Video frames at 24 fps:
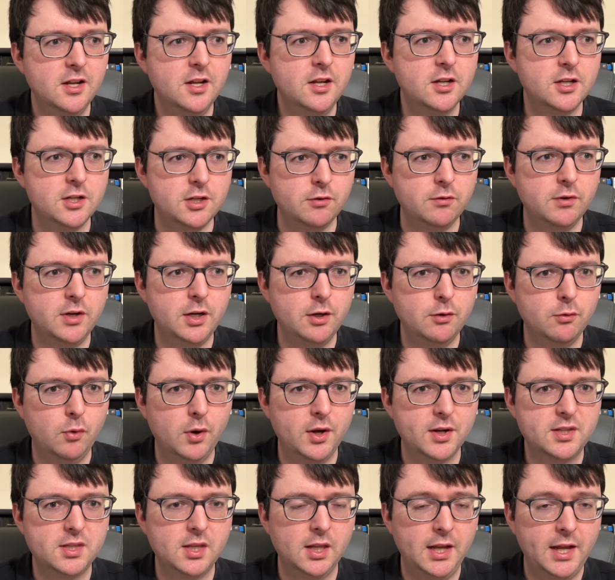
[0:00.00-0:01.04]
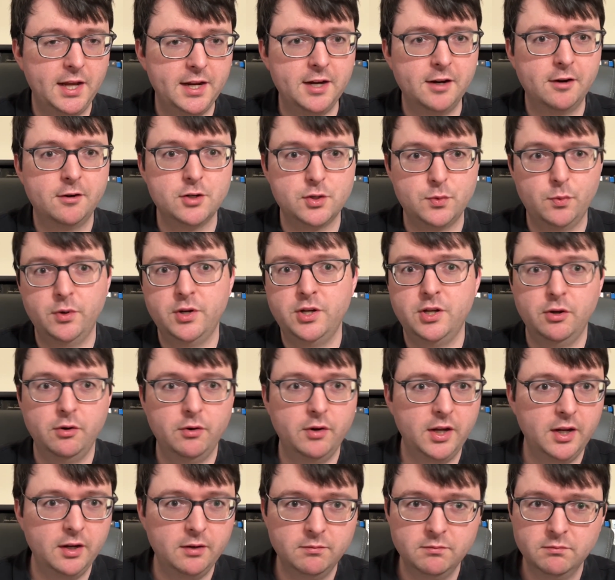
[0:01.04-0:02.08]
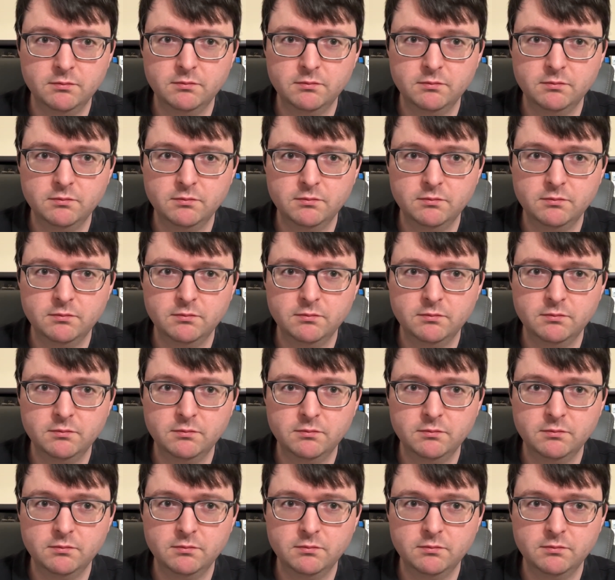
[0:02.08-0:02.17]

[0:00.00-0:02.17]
doing what the Lydeckers were doing